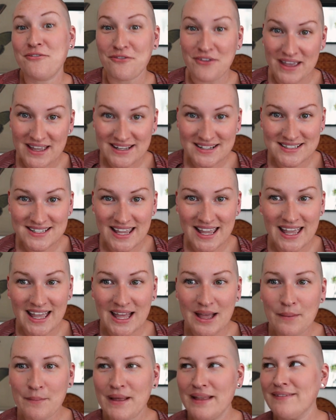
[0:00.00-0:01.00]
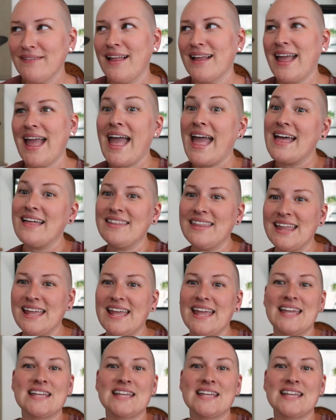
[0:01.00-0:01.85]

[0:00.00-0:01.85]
fix him and like Ellie,